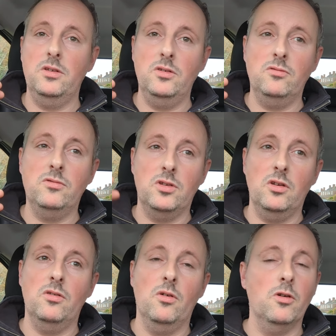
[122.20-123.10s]
you
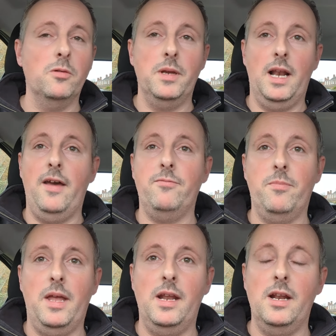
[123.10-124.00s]
do not want to be left
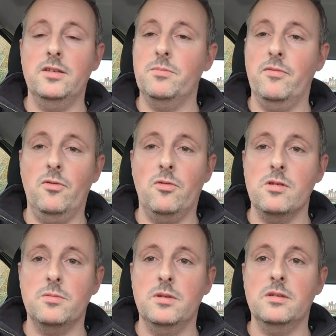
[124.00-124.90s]
penniless before
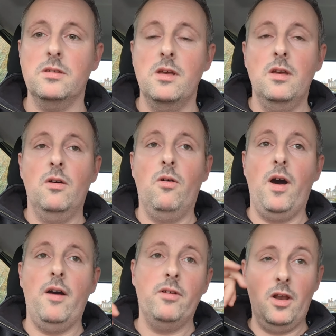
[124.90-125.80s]
Christmas or
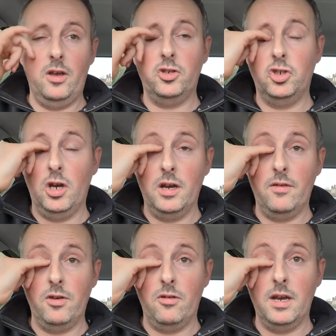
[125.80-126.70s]
have a large chunk
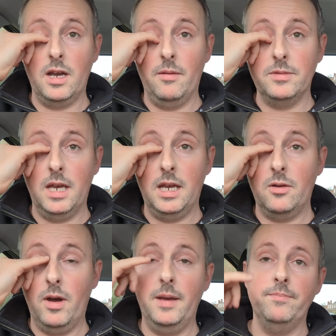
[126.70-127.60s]
of your income taken
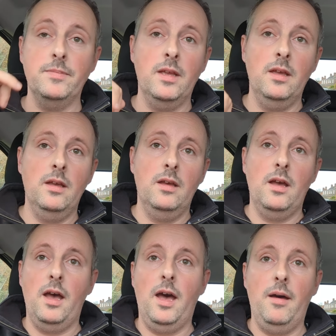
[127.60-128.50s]
away.
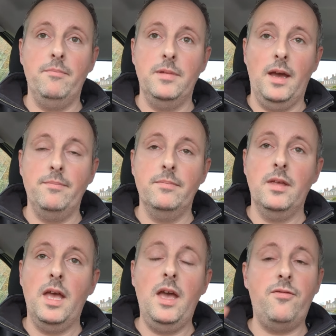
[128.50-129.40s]
Yeah,
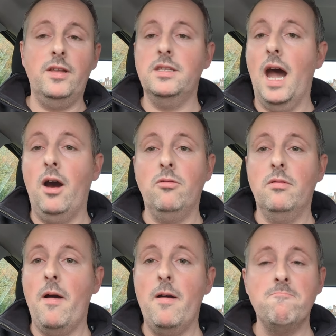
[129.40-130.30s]
if in doubt,
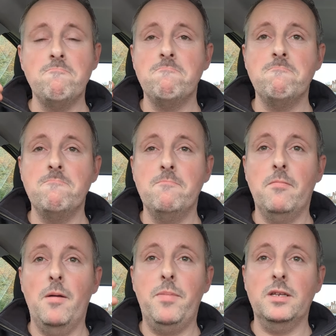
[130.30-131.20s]

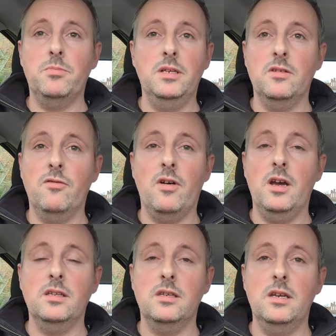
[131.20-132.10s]
my best piece of
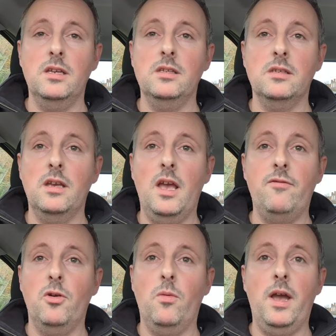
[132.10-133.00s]
advice is,
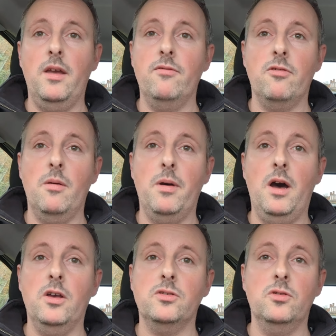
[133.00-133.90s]
if you're waiting for a
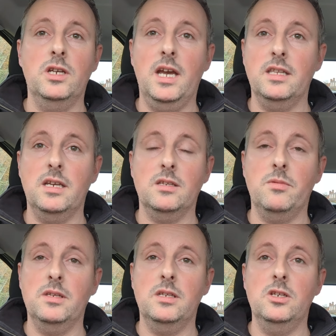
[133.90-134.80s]
parcel and you get a text
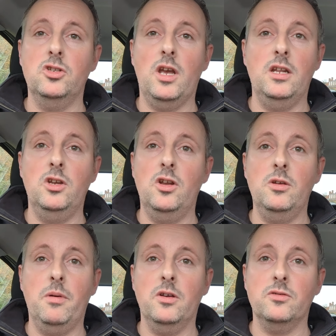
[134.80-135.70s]
message and you know
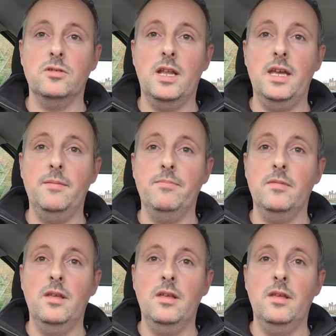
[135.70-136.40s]
your parcel's late,